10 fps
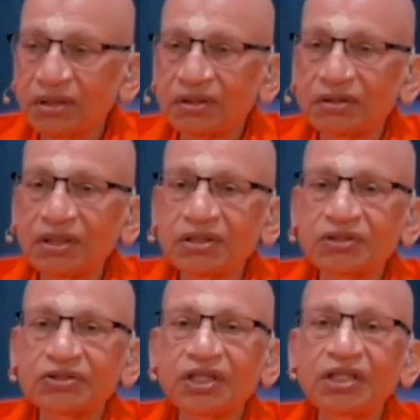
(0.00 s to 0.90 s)

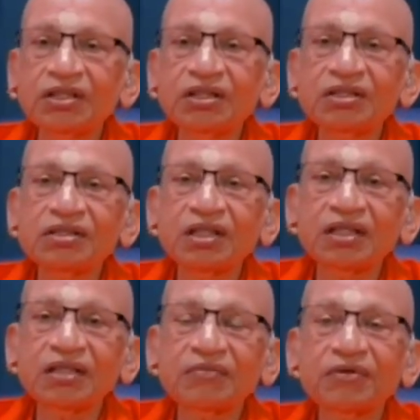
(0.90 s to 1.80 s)
this changes
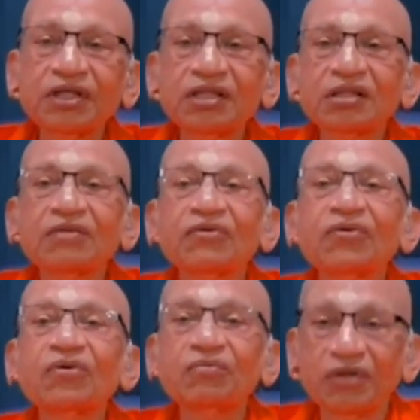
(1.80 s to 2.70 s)
taking place in our
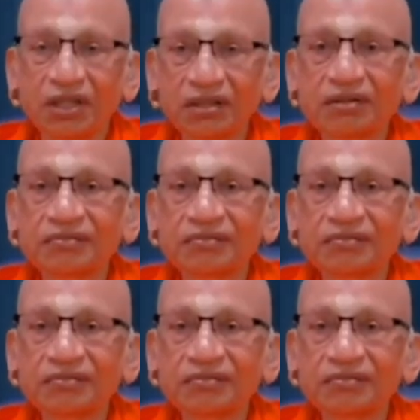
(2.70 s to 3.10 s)
own mind.